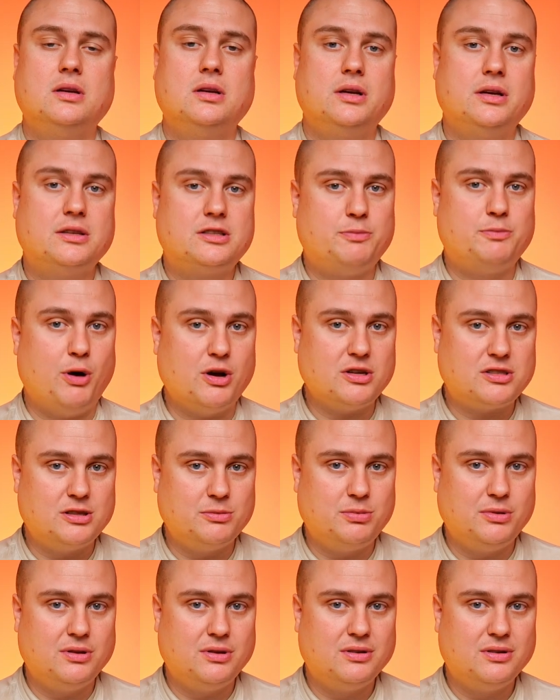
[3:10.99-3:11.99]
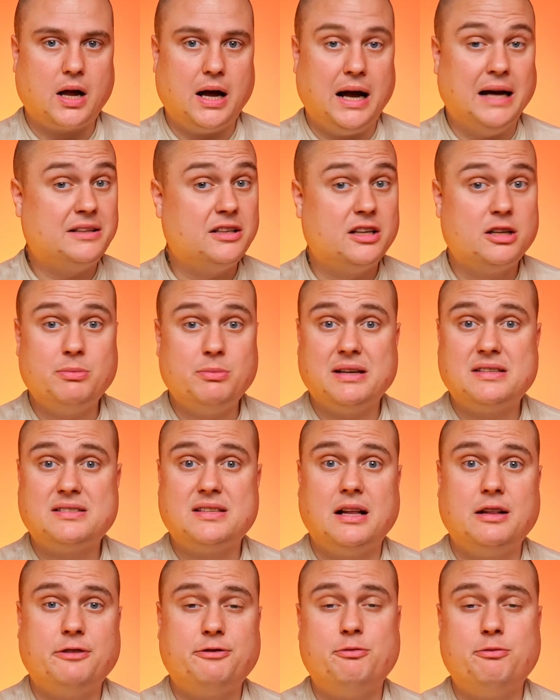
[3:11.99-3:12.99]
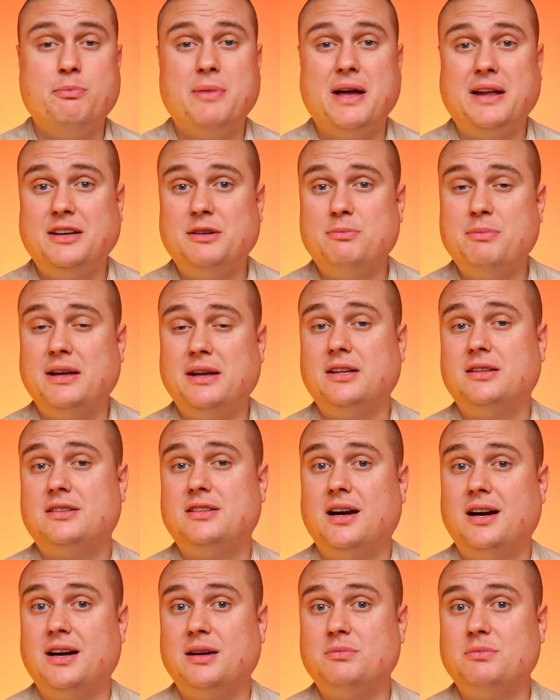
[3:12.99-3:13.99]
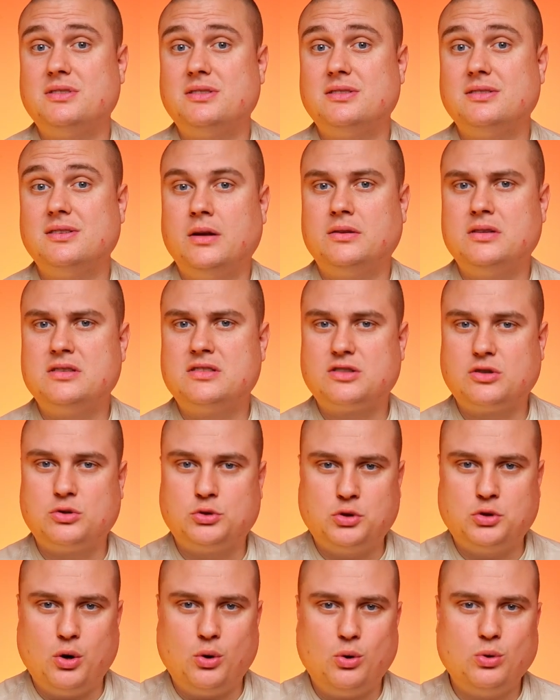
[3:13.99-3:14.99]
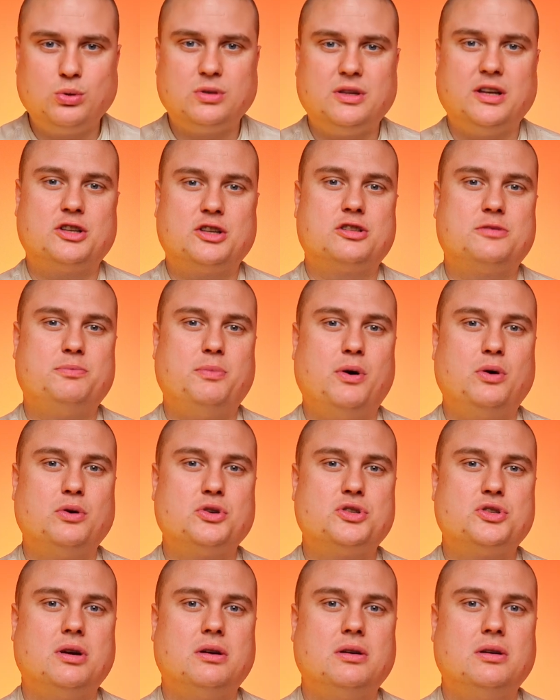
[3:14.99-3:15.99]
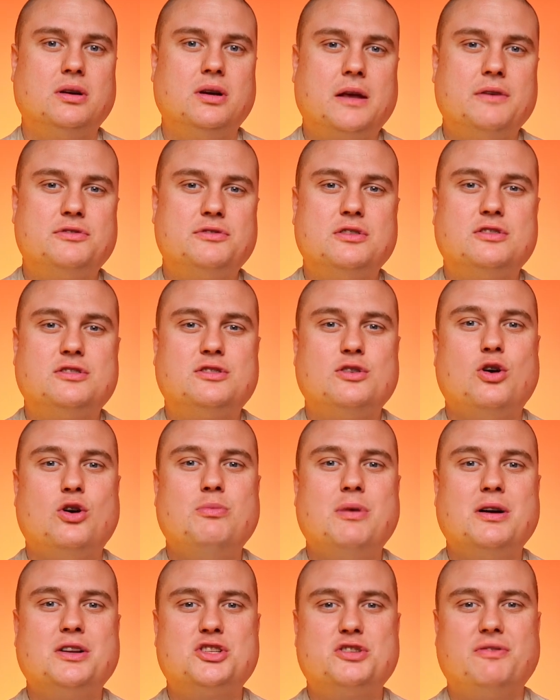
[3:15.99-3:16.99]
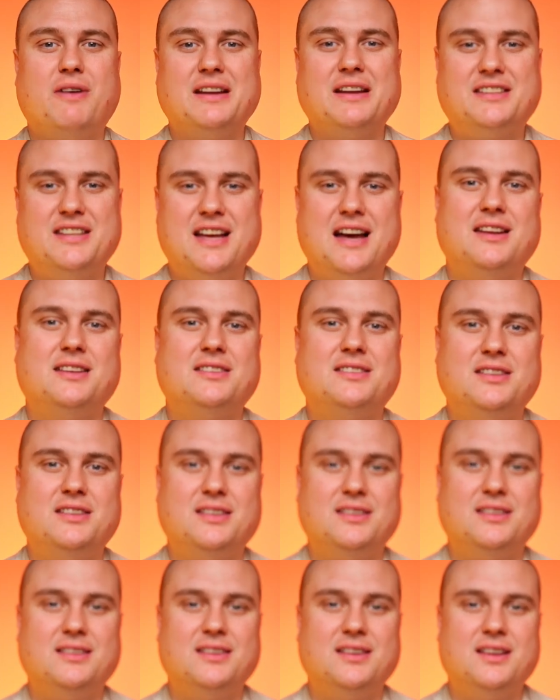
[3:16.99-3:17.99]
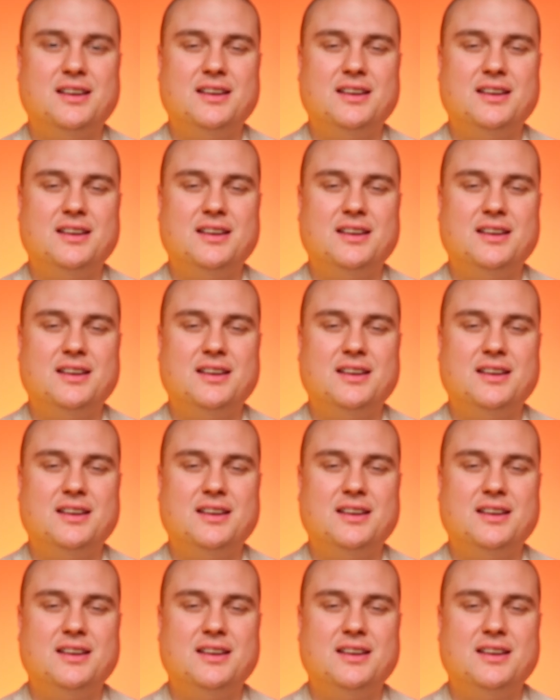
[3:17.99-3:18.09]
It's possible. I did it myself many times. And this cold exposure gives you so much vitality.